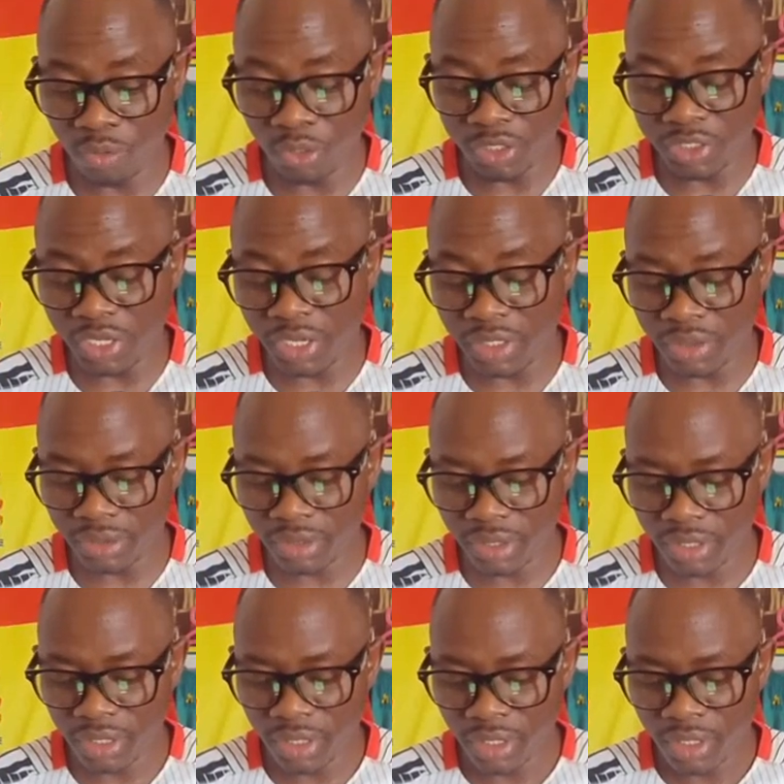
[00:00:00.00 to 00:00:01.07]
was saying,
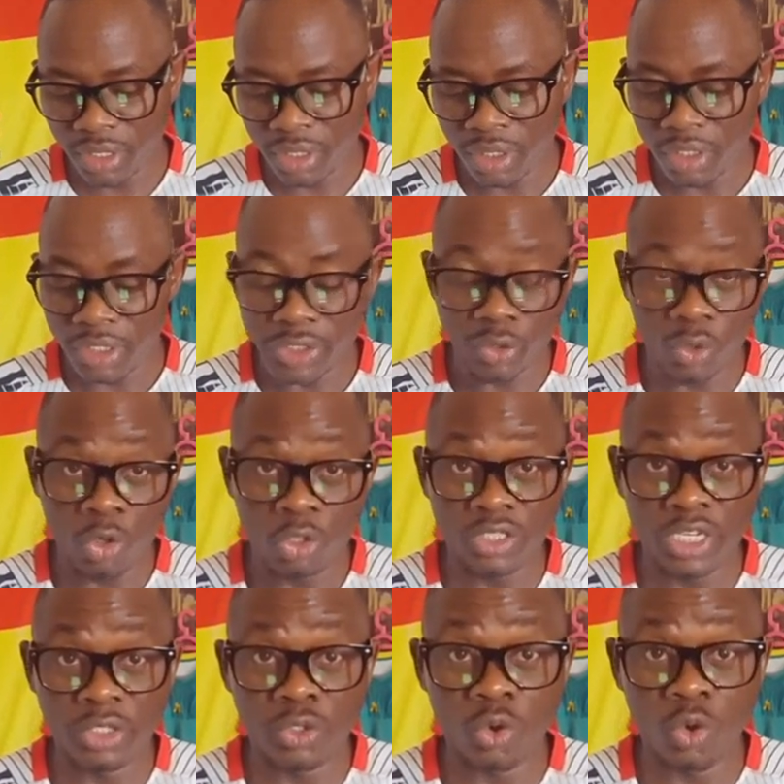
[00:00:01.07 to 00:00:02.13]
he scored
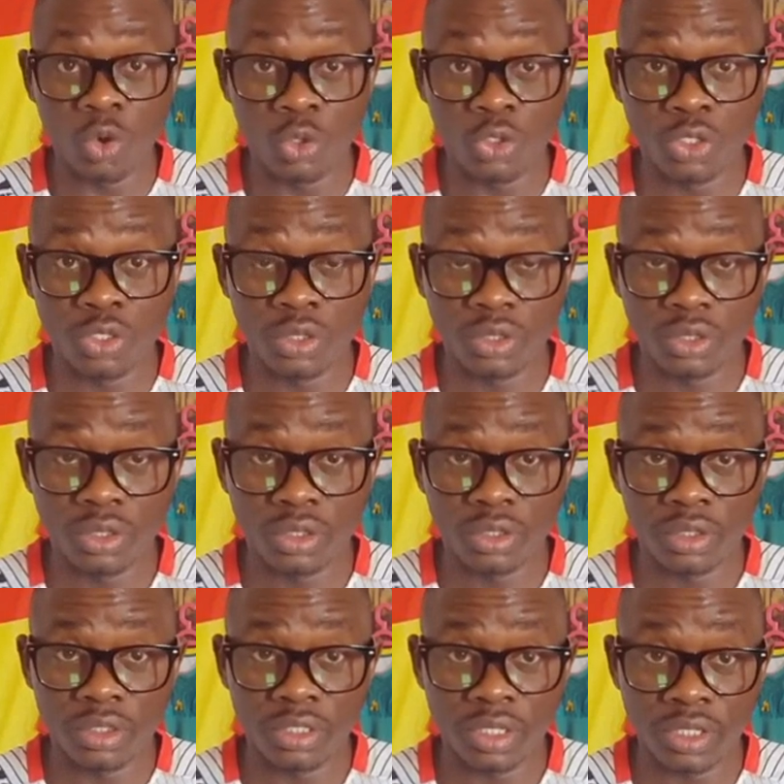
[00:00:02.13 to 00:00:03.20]
10 goals
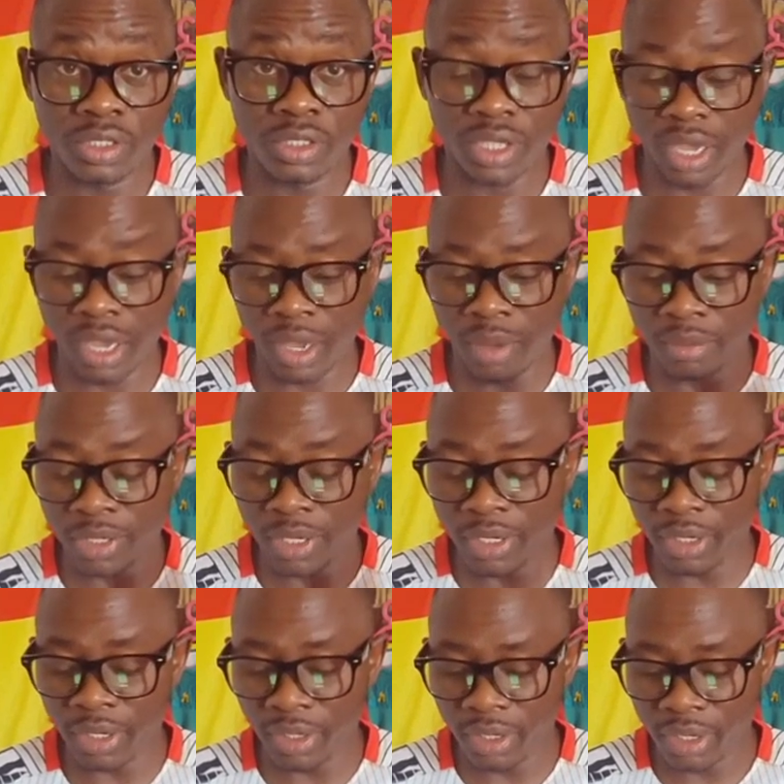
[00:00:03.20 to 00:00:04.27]
this
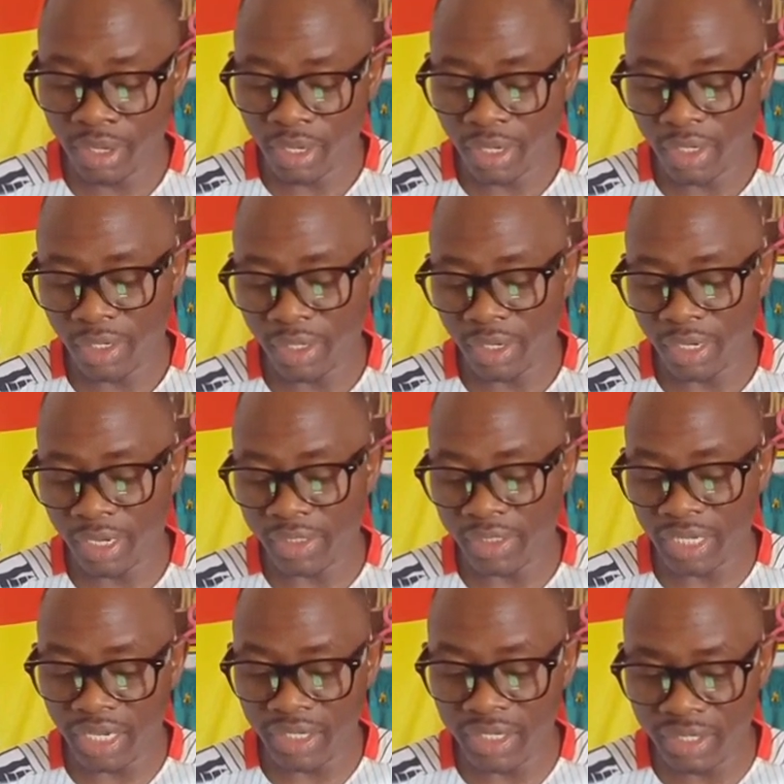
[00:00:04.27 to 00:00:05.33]
the
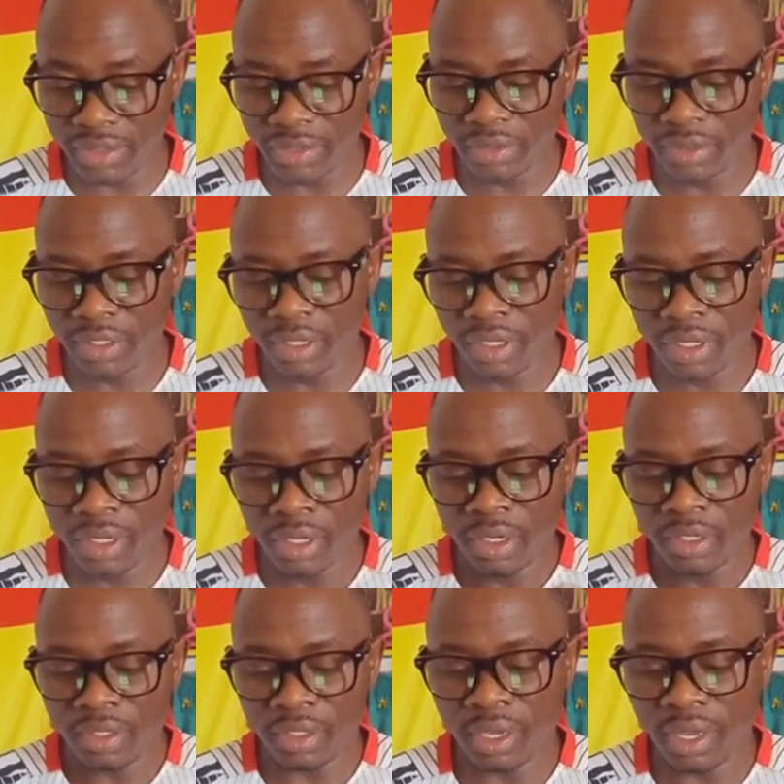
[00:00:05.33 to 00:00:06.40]
Qatar League.
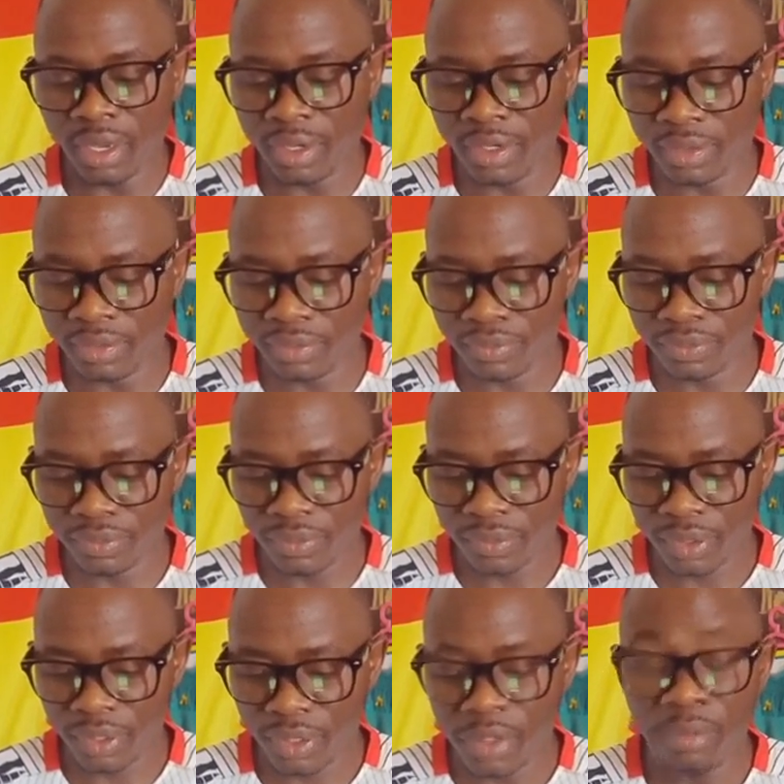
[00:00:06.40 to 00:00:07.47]
Then
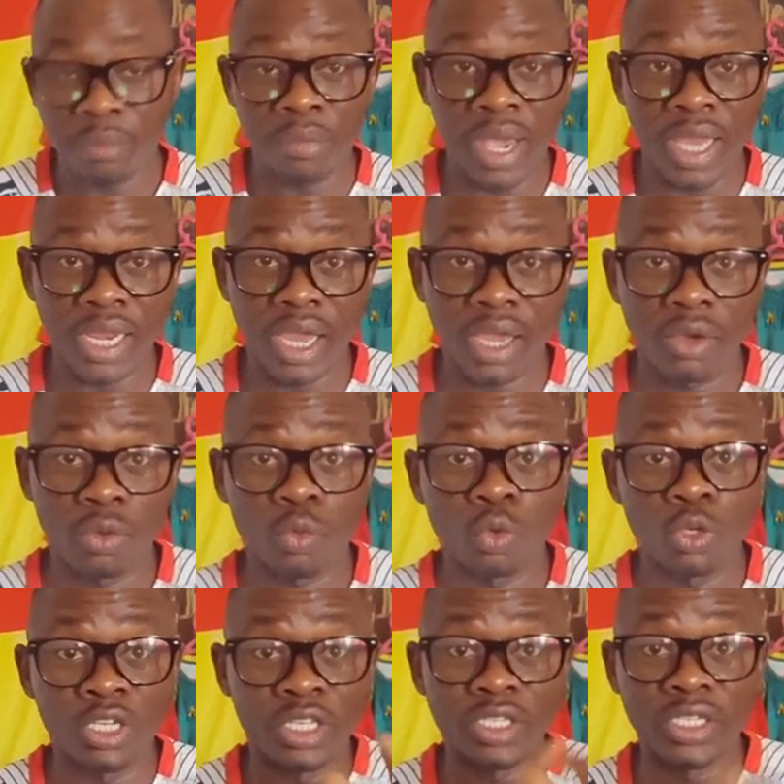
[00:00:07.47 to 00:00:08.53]
Mbala
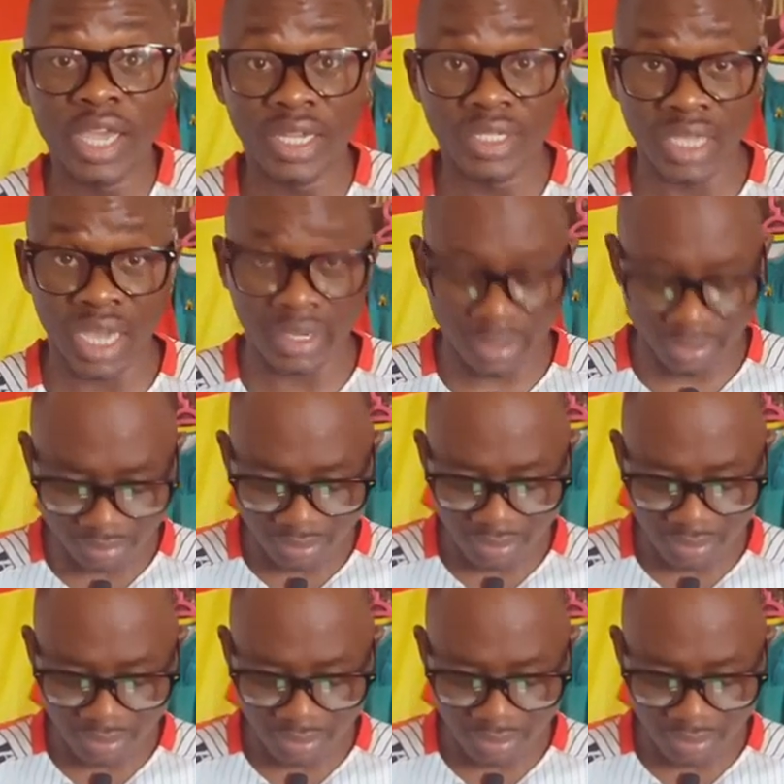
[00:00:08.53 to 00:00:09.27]
will lead the attack.